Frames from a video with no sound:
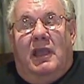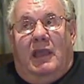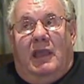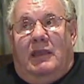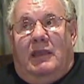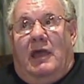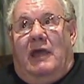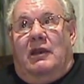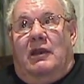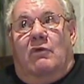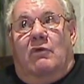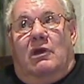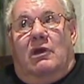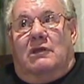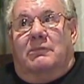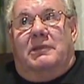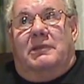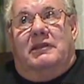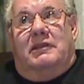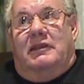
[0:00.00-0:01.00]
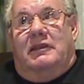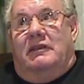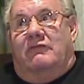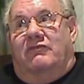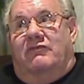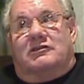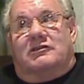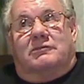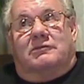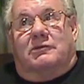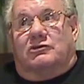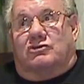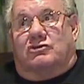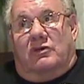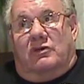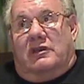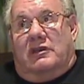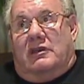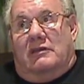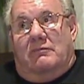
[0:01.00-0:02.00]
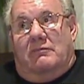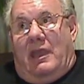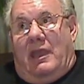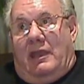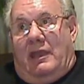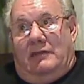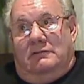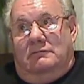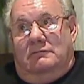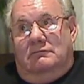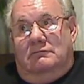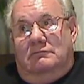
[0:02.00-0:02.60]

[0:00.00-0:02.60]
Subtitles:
And I don't want to be the invisible shrinking man.